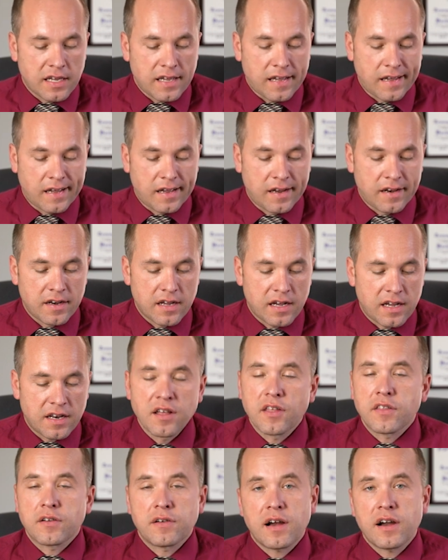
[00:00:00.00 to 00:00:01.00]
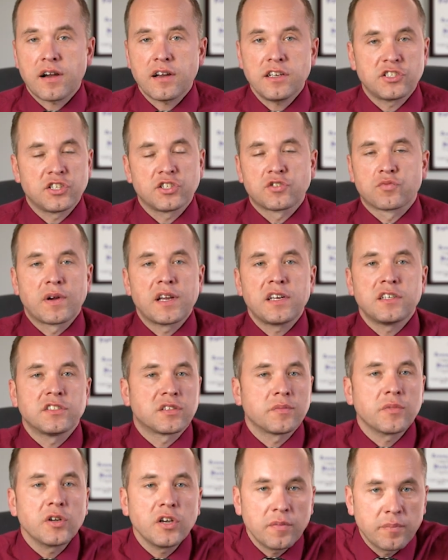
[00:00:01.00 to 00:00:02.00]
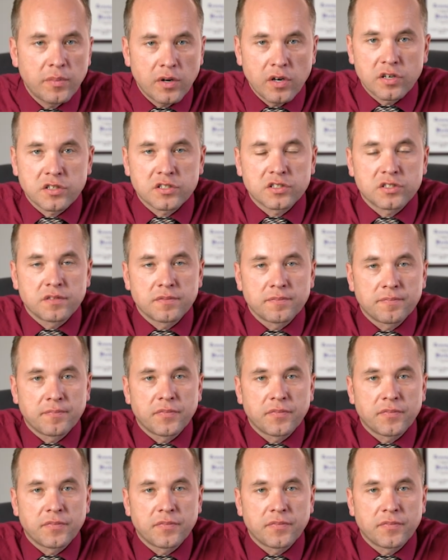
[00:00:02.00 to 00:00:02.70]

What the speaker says: And another area is just reading some good books,